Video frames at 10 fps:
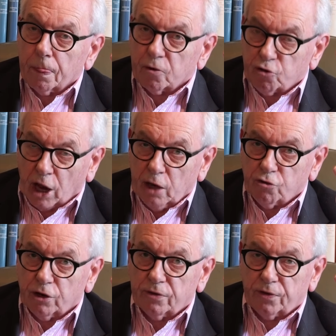the
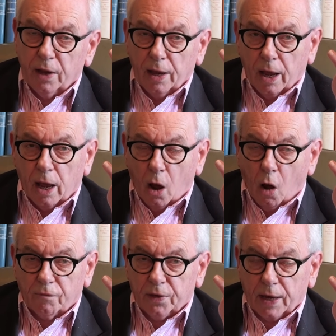changes
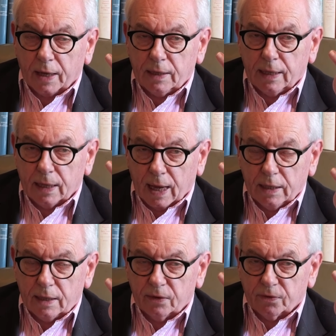of the
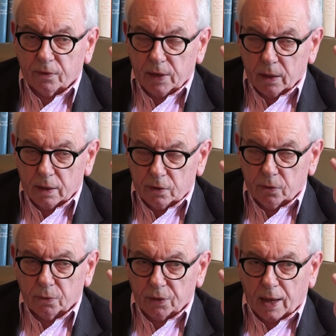1990s and the early
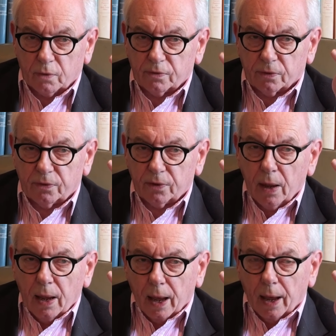2000s.
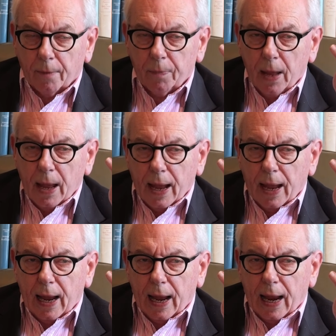
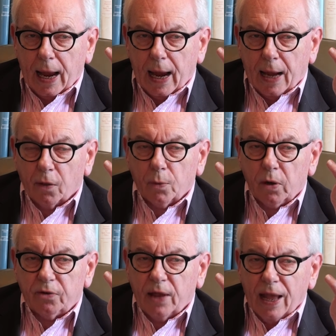In other
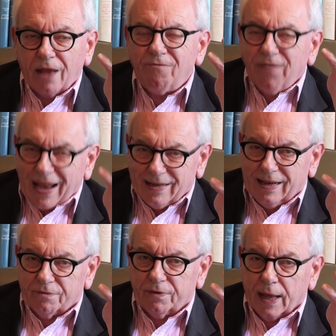words,
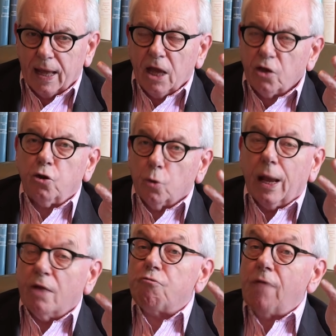effectively to
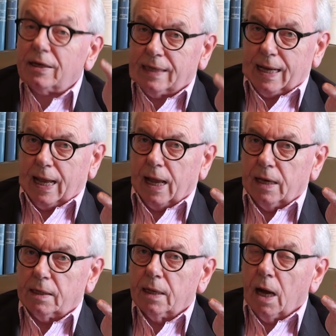
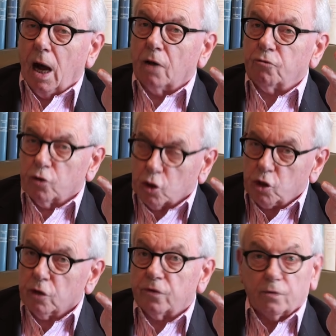eradicate our
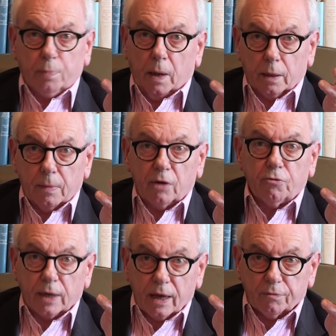traditions of
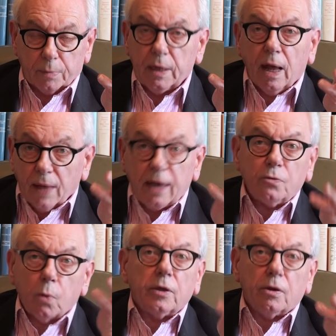parliamentary government. That
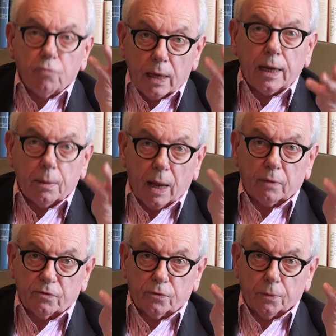is what it really
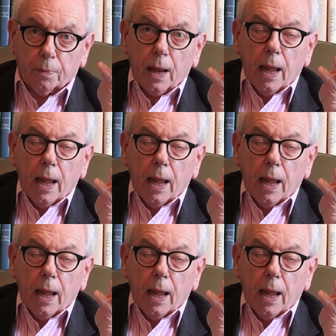amounts to.